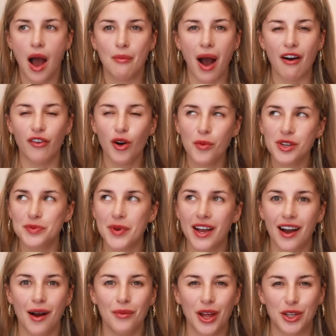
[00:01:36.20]
I've almost
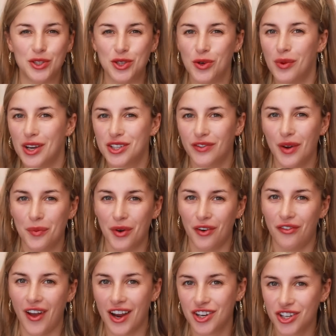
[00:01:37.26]
become like too much of a
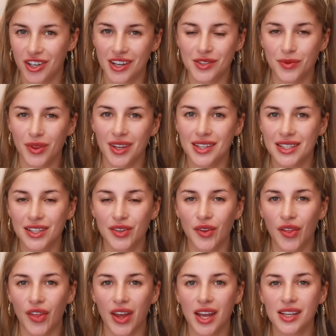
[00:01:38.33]
perfectionist with these
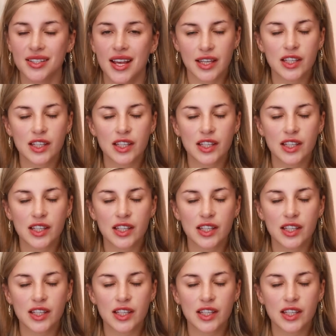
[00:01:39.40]
little things.